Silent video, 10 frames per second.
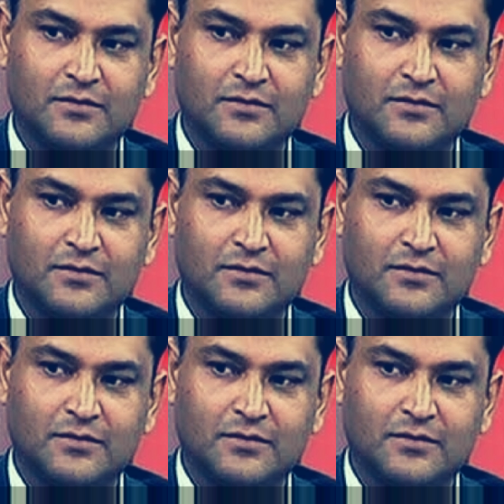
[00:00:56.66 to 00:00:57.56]

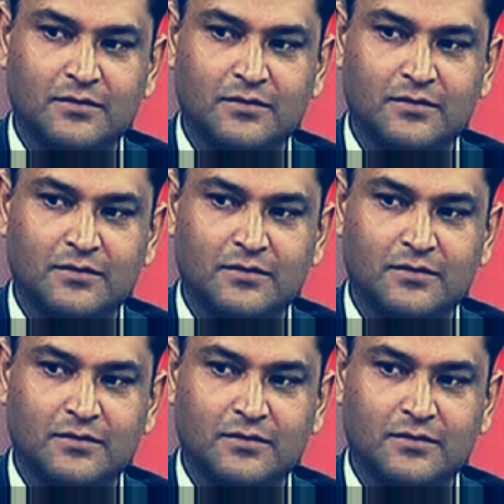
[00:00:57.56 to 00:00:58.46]

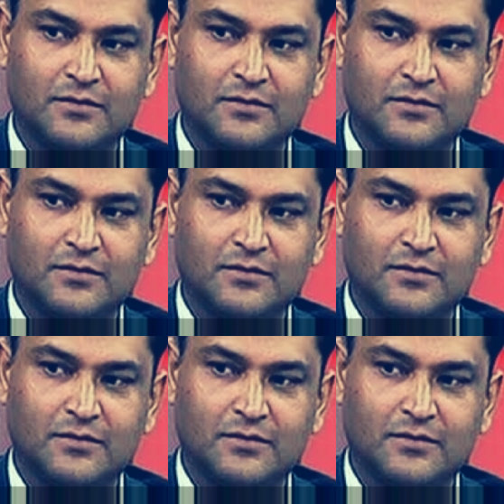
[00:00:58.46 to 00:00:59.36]

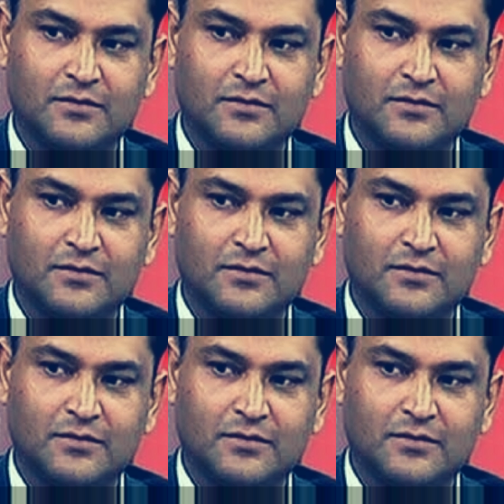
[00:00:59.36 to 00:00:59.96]
This is a still picture; no speech is visible.